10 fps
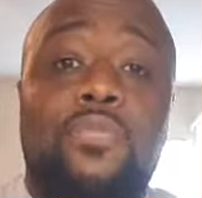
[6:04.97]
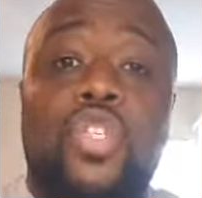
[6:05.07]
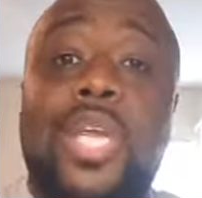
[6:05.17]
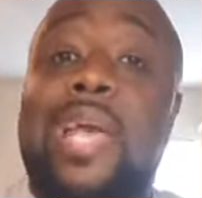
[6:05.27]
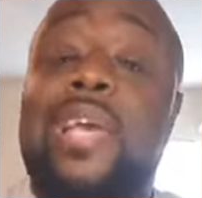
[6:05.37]

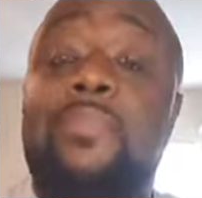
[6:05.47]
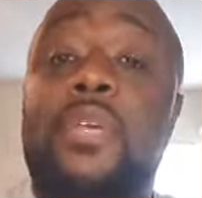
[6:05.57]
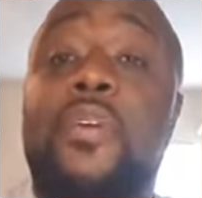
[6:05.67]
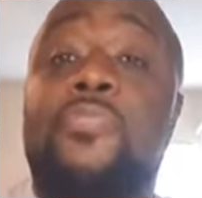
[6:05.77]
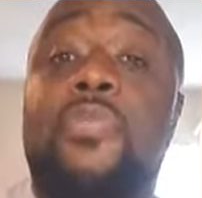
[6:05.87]
She had hit
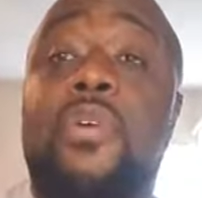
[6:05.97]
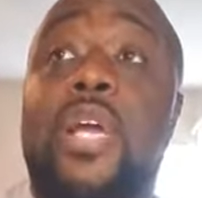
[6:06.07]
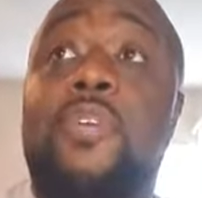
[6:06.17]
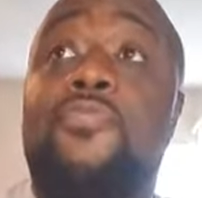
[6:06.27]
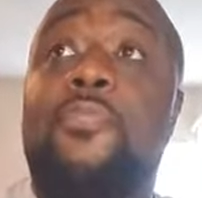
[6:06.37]
me up for
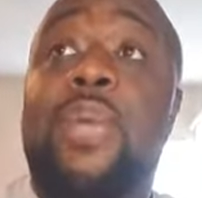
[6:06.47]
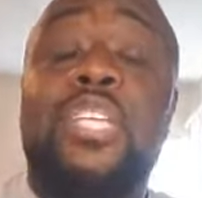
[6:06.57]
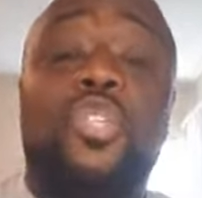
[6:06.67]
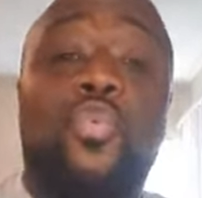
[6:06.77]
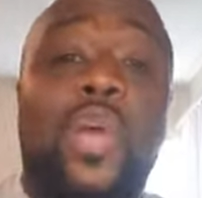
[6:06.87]

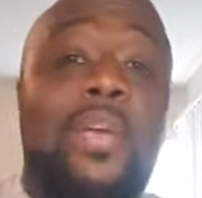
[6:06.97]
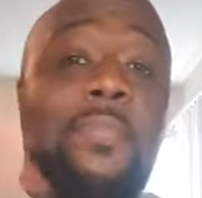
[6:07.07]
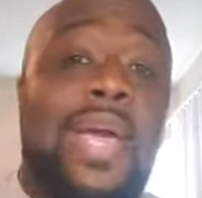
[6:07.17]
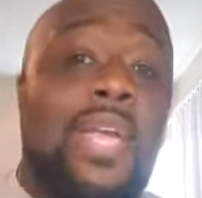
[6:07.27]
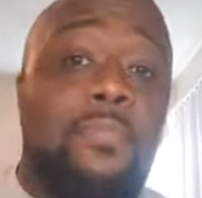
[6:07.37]
information way
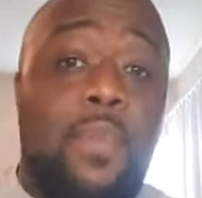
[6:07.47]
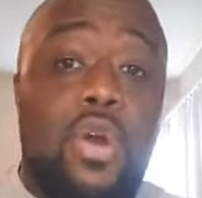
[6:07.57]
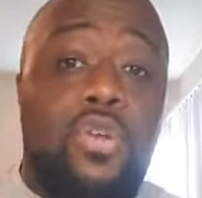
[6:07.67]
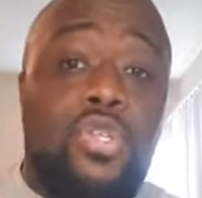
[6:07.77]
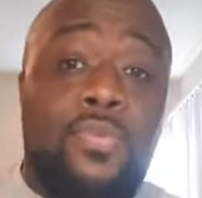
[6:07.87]
back in
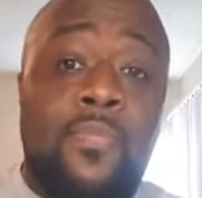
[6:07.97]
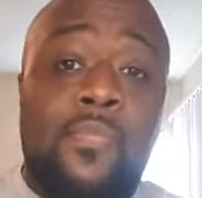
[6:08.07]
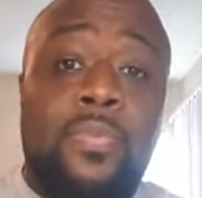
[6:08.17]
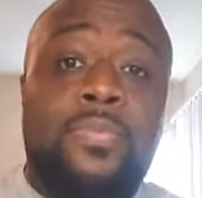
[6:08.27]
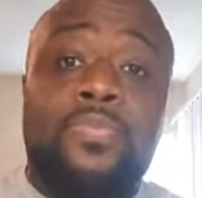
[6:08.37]
March.
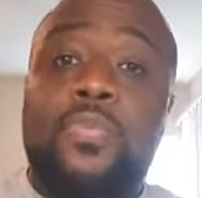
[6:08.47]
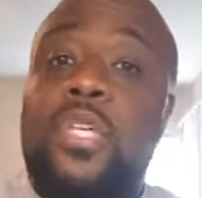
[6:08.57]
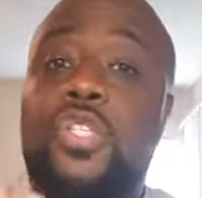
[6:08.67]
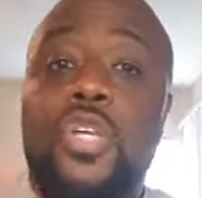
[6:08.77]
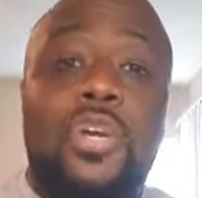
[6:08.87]

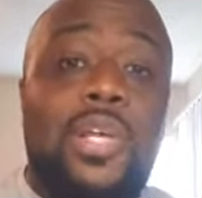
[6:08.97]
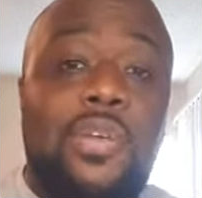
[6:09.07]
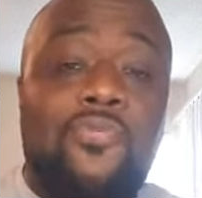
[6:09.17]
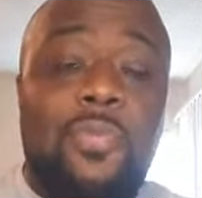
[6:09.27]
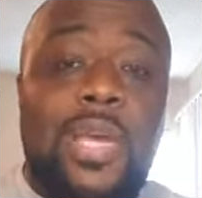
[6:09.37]
Sent her the
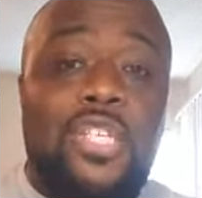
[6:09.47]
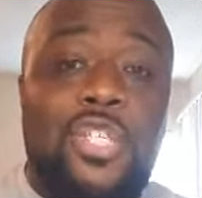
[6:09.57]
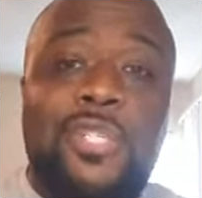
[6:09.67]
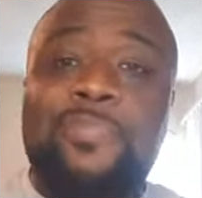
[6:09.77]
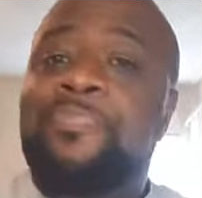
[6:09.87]

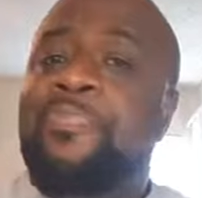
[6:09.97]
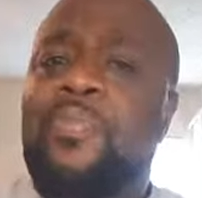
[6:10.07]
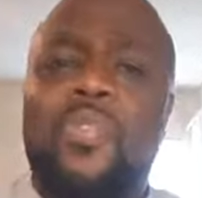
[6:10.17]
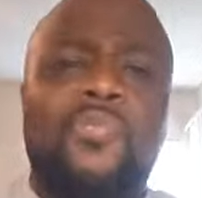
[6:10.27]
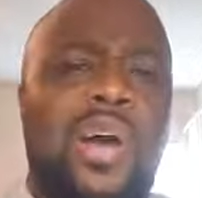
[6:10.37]
information,
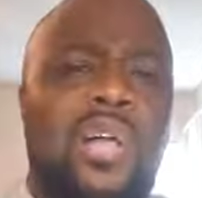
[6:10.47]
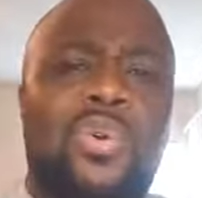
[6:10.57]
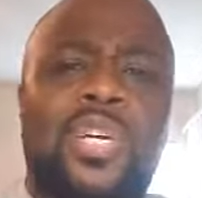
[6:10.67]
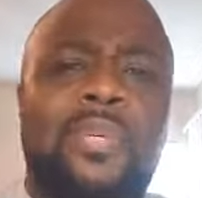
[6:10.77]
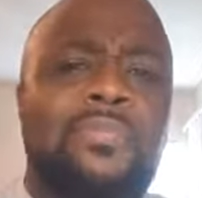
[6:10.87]

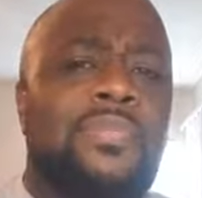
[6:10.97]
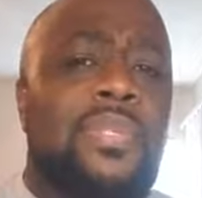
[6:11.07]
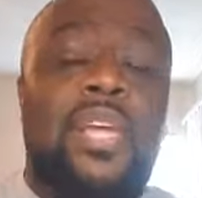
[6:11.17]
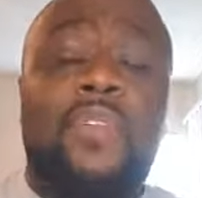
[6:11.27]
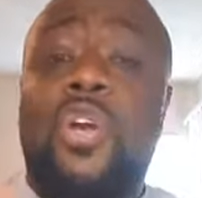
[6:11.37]
followed up,
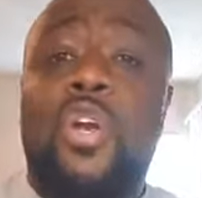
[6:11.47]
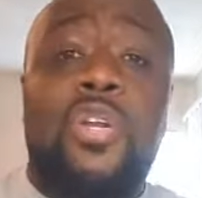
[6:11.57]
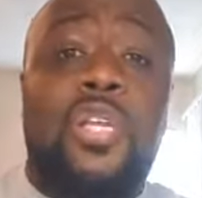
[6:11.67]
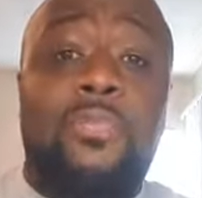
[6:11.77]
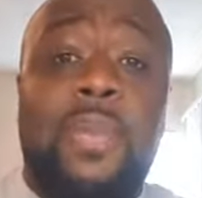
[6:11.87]
never heard
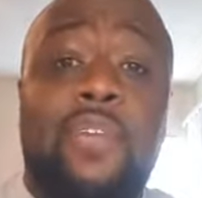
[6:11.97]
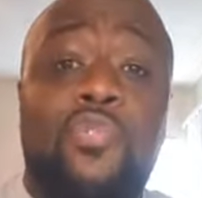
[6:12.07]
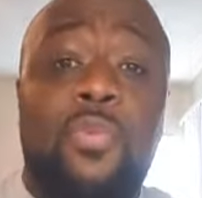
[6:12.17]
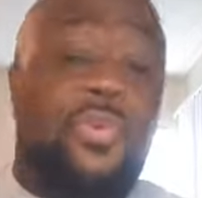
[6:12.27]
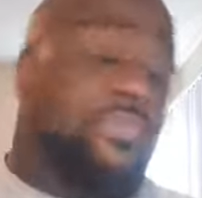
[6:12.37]
nothing back
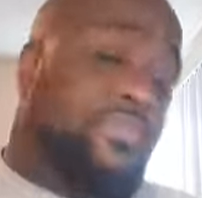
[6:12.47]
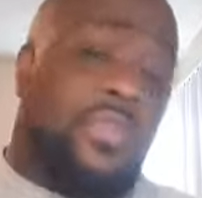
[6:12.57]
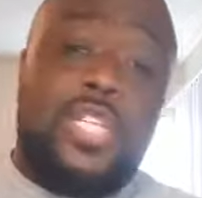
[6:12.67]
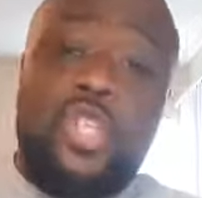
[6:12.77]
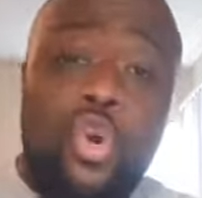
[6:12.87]
from her.
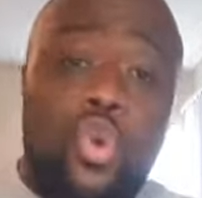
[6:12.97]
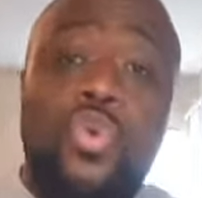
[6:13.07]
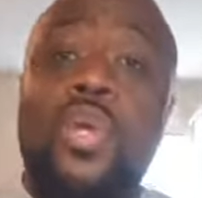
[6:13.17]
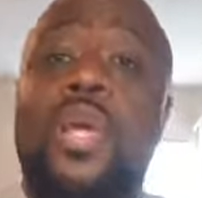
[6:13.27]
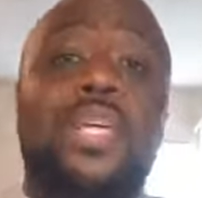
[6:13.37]
That's
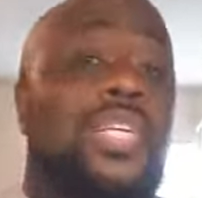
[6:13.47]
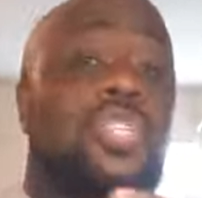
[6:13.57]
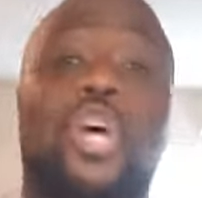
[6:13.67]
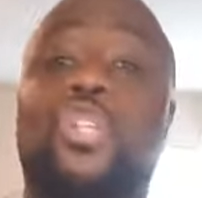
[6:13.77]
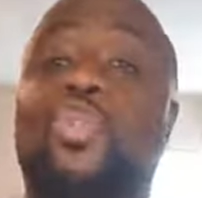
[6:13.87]
cool because I
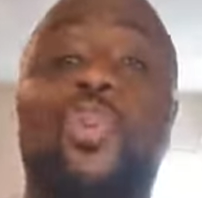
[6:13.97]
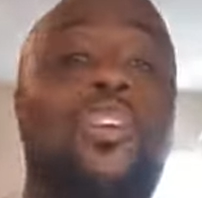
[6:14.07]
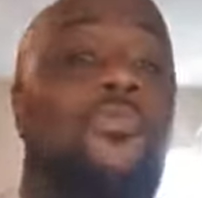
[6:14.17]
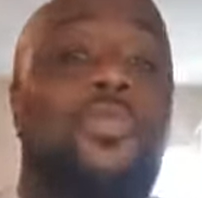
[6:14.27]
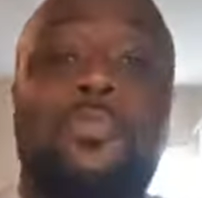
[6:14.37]
talk to
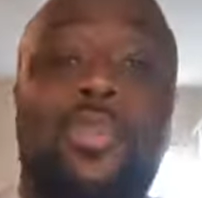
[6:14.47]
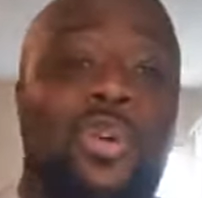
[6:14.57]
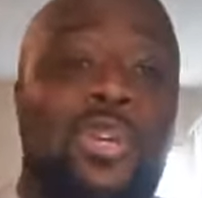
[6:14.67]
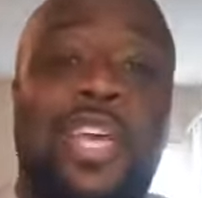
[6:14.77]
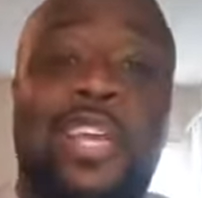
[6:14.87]
enough people
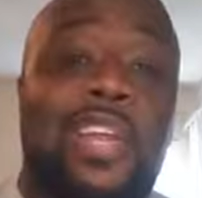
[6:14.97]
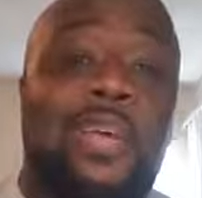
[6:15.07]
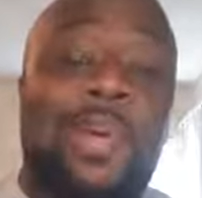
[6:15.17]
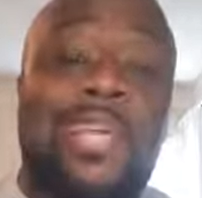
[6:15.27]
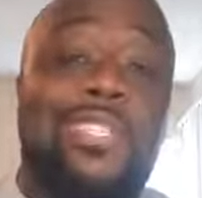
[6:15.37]
on a day-to-day
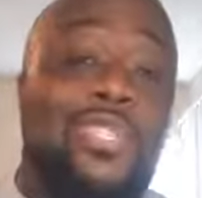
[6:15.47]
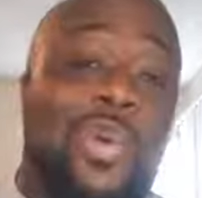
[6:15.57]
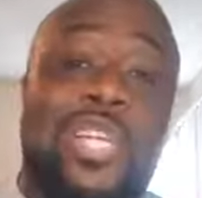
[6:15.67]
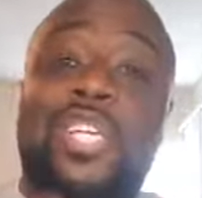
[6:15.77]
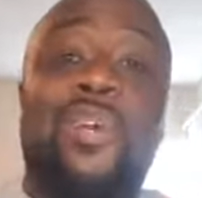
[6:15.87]
basis. So
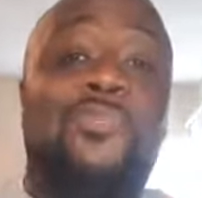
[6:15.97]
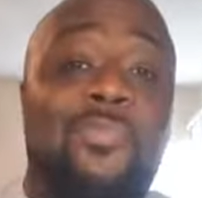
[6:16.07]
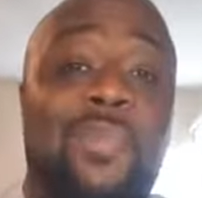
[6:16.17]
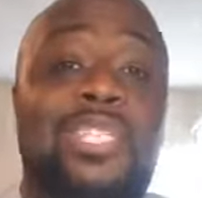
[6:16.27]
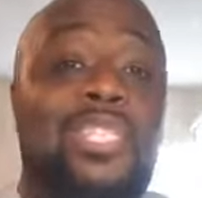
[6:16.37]
I share
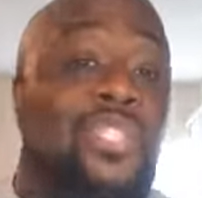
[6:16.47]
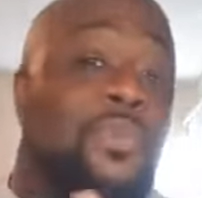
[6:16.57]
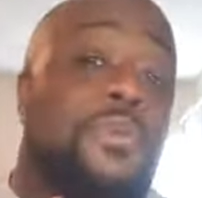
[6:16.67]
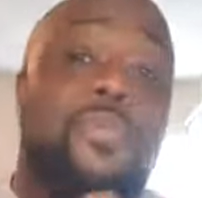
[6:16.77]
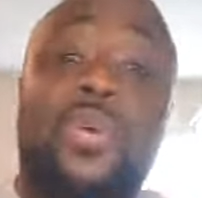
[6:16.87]
information.
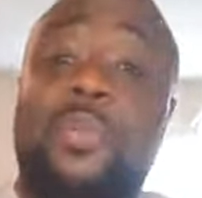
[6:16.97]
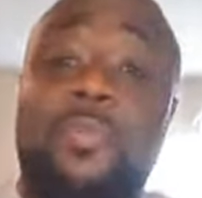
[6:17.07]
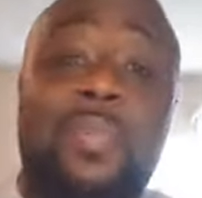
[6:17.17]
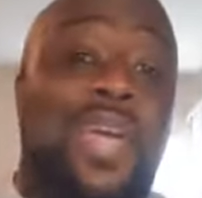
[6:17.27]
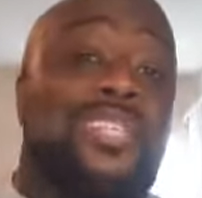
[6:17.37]
Some people hit me
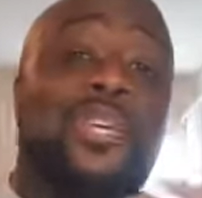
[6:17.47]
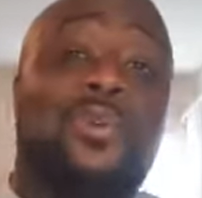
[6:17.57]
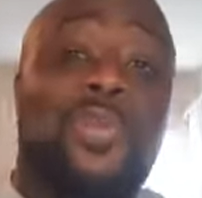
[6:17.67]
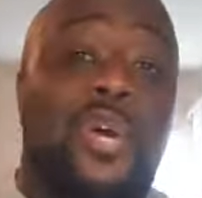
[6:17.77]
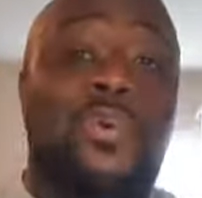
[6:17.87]
back,
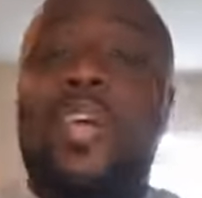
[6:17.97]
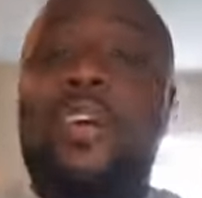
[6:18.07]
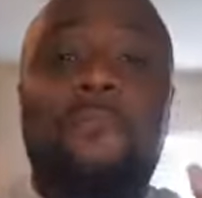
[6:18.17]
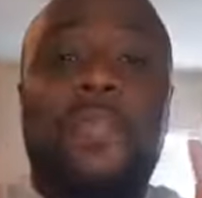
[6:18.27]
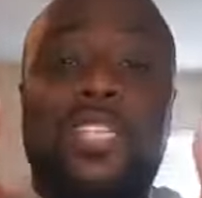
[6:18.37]
some don't.
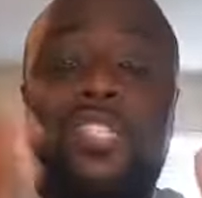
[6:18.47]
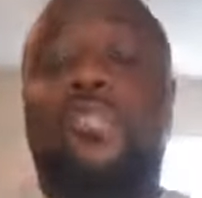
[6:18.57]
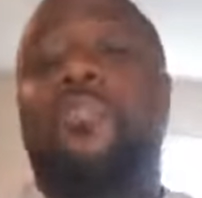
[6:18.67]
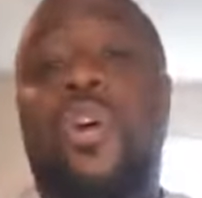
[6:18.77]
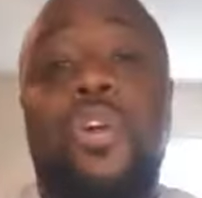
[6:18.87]
That's
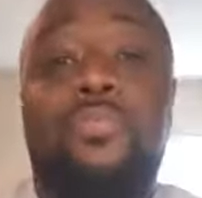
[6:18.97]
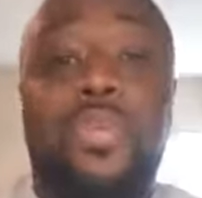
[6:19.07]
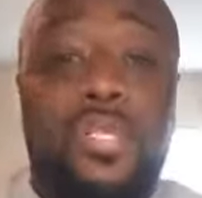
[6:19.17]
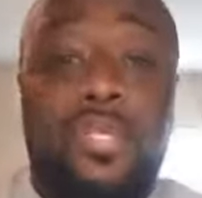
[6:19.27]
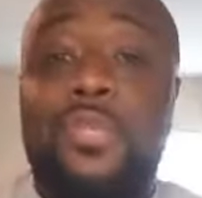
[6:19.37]
just part of the
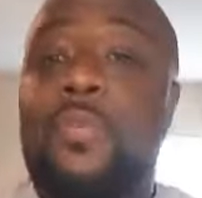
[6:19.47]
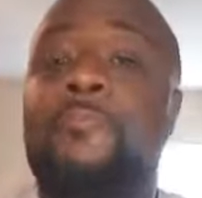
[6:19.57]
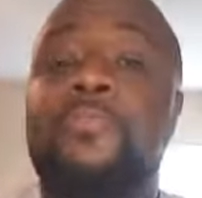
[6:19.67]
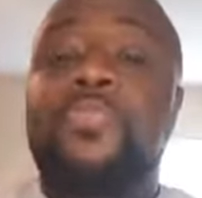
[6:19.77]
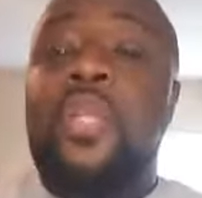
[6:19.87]
business.
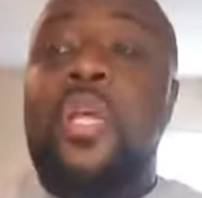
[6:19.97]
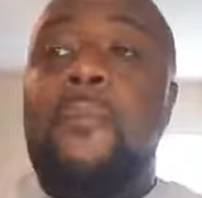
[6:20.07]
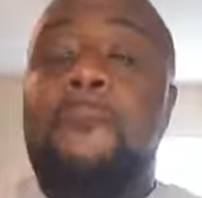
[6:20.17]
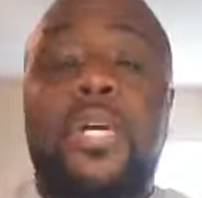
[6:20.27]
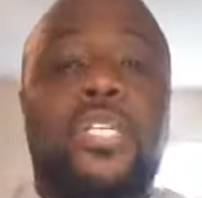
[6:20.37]

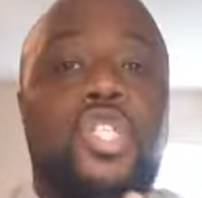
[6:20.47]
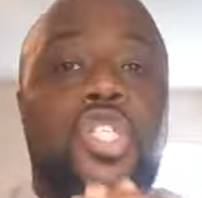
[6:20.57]
But